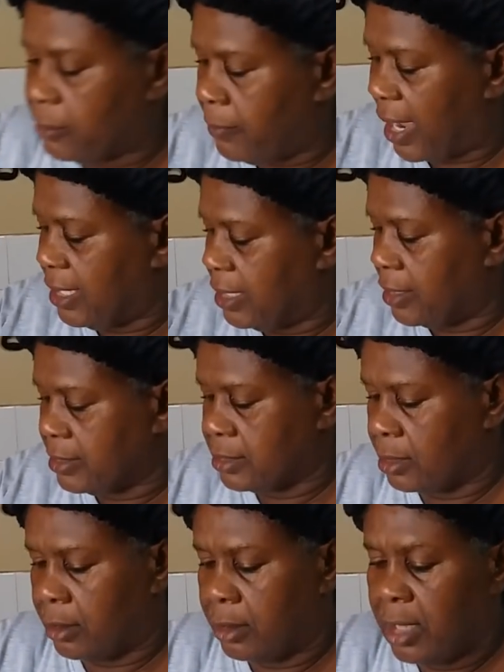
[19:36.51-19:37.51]
it right there,
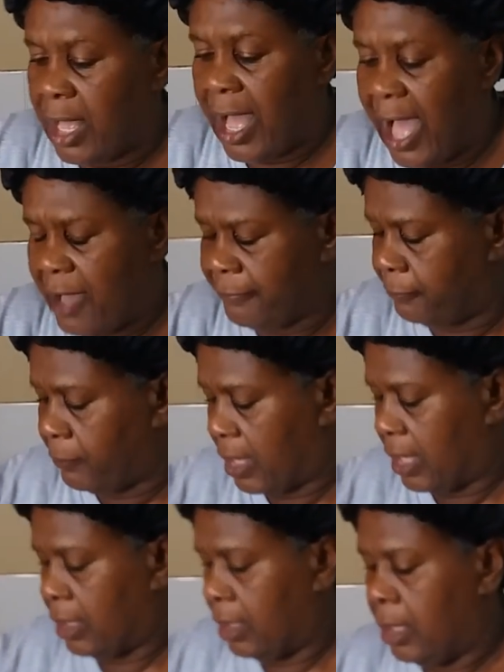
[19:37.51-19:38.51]
so
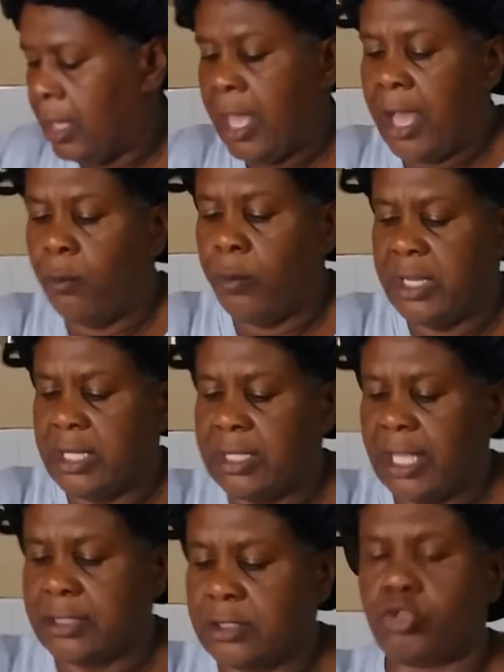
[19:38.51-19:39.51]
halfway. And when it
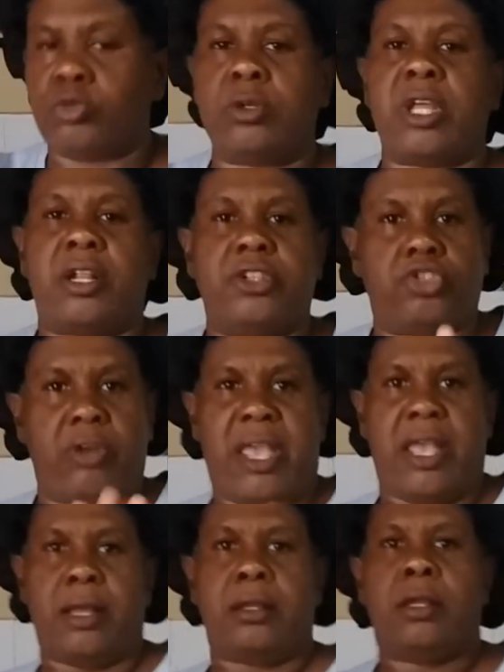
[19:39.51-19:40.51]
gets too little
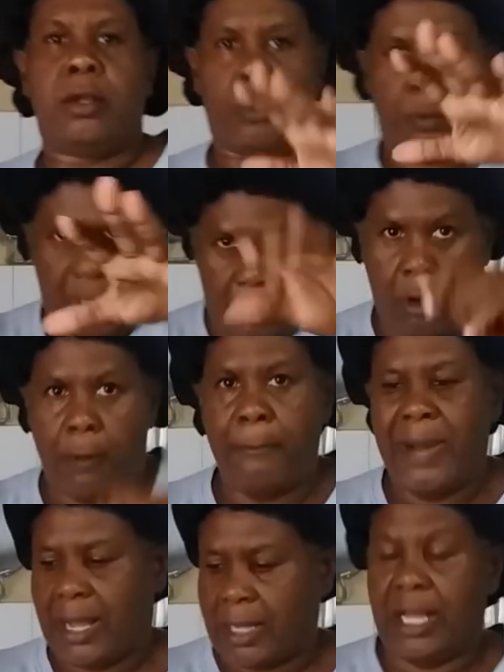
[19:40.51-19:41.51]
drier, we come
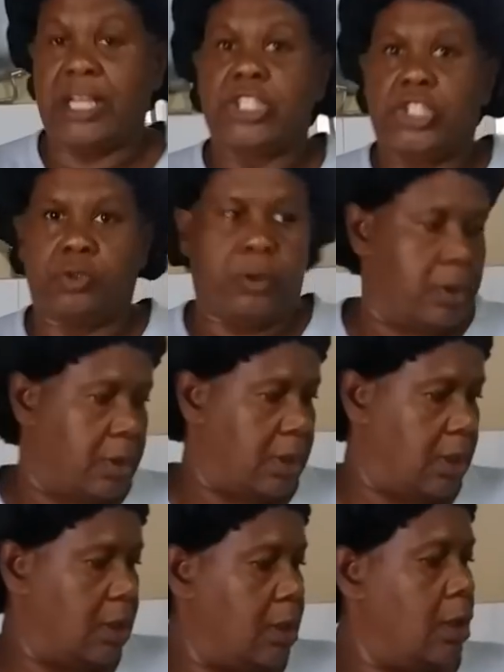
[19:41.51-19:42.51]
back and show
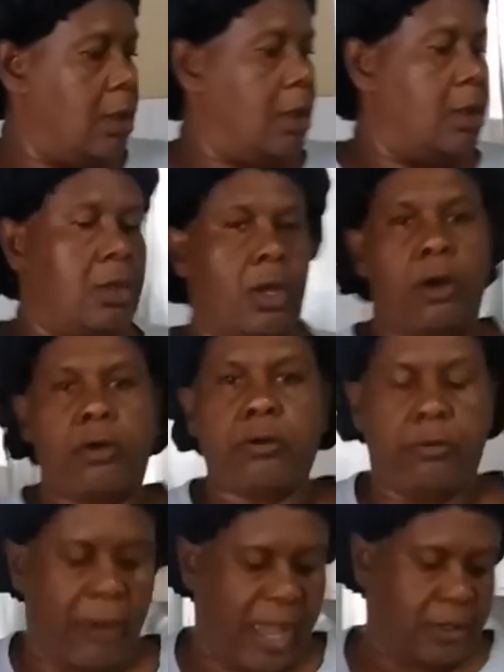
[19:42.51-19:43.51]
you. Eh?
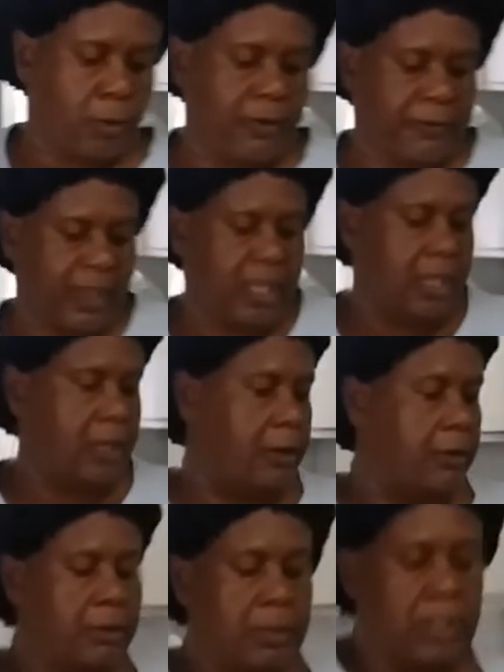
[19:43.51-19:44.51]
Now, right over
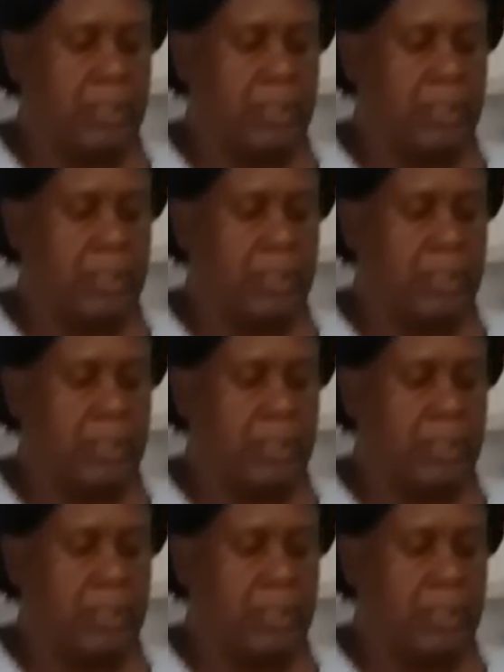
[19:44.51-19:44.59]
here,